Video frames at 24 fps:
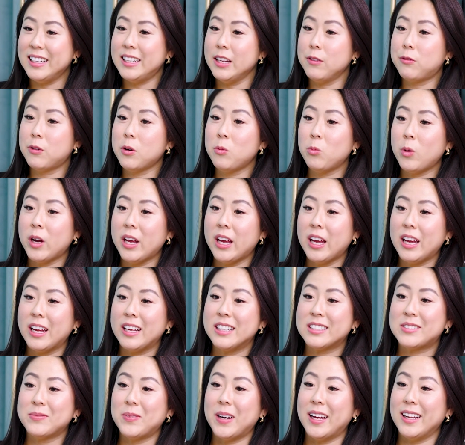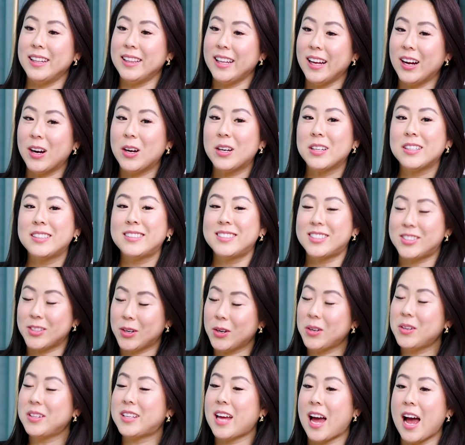in different ways, but there are
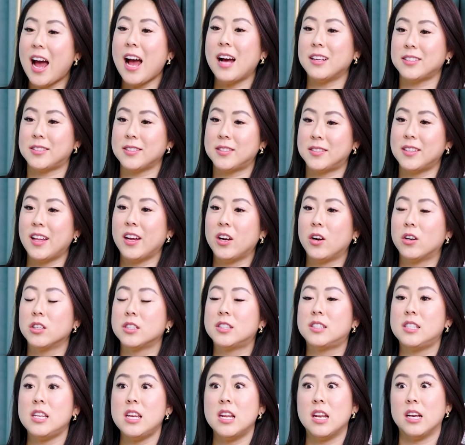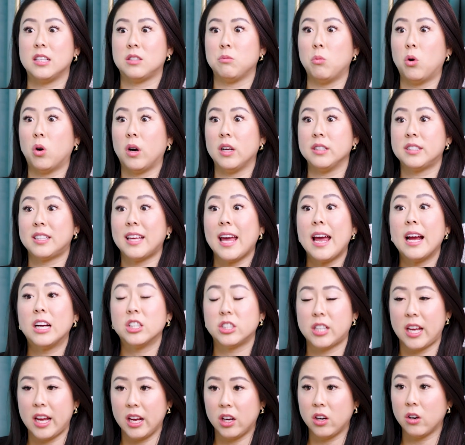certain tasks that are seen as more as
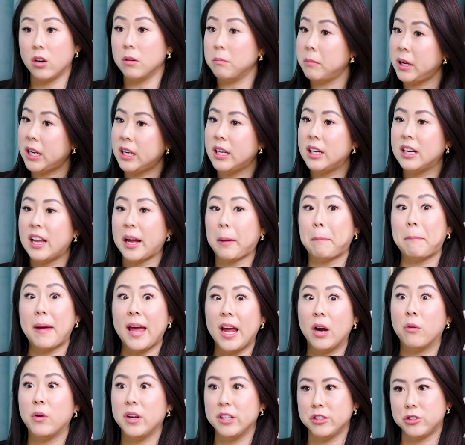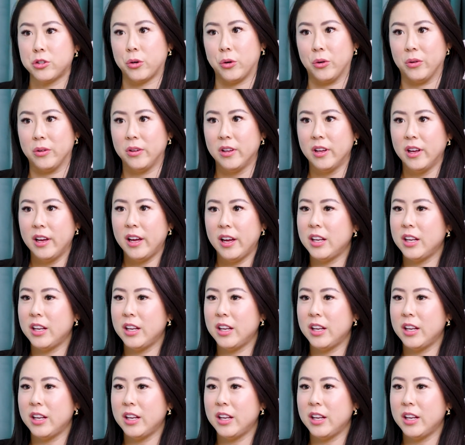caretaker, meaning like parental.